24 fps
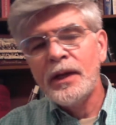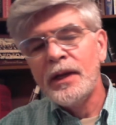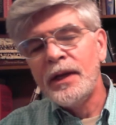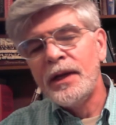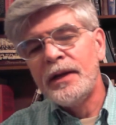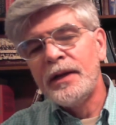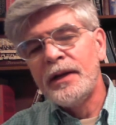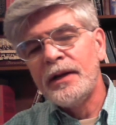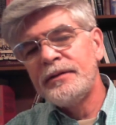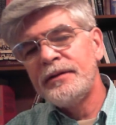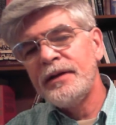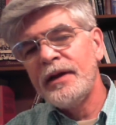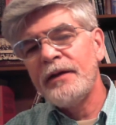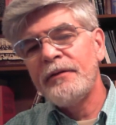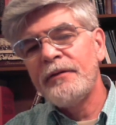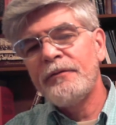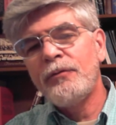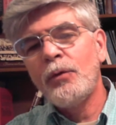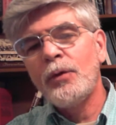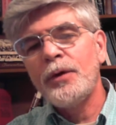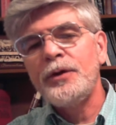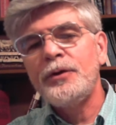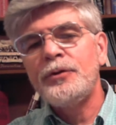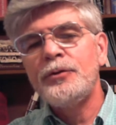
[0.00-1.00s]
In Isaiah
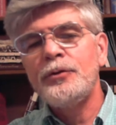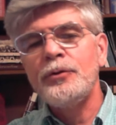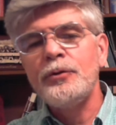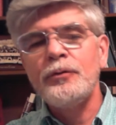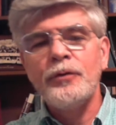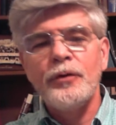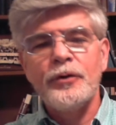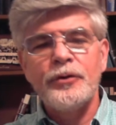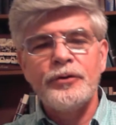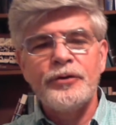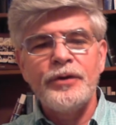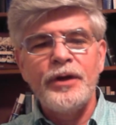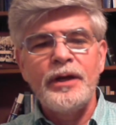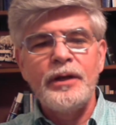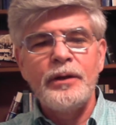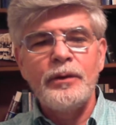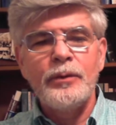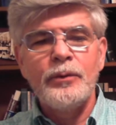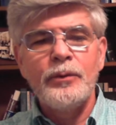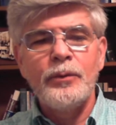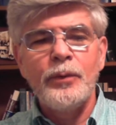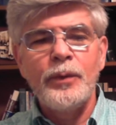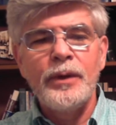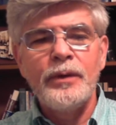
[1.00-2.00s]
42, verse 8,
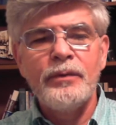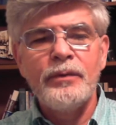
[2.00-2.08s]
we